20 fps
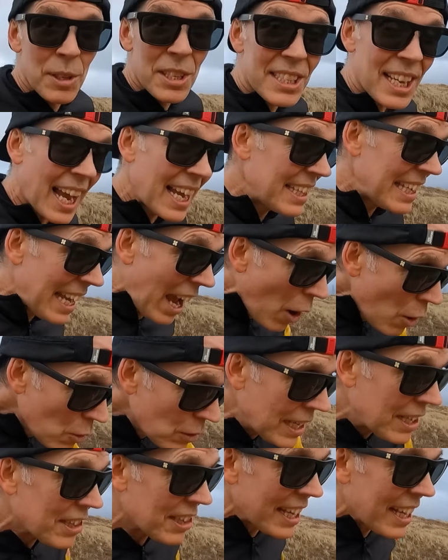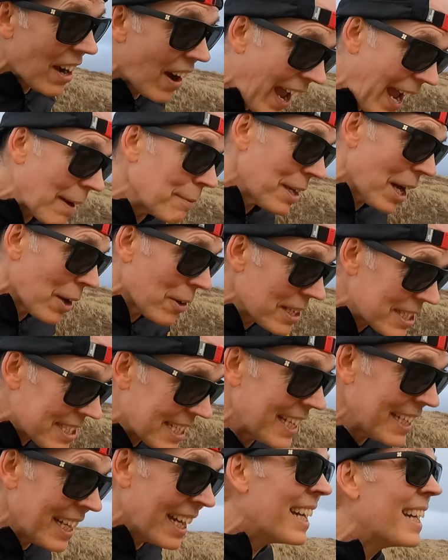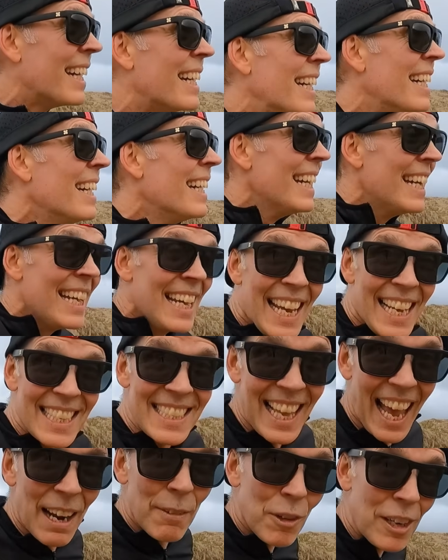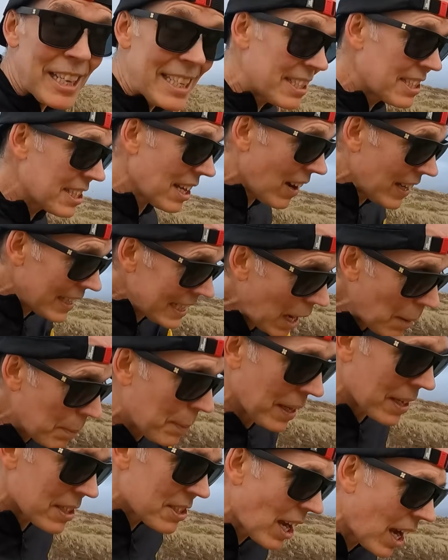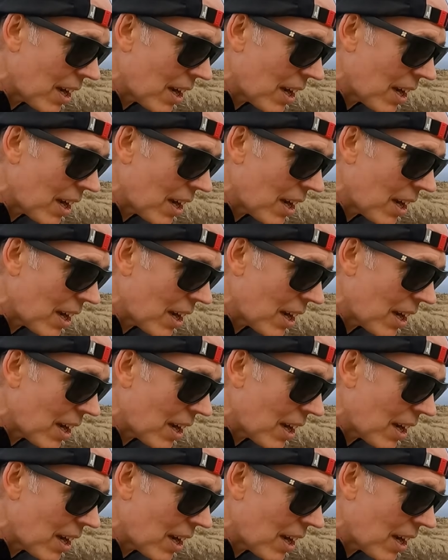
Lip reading: I would say the only thing I am noticing is that redesigned upper.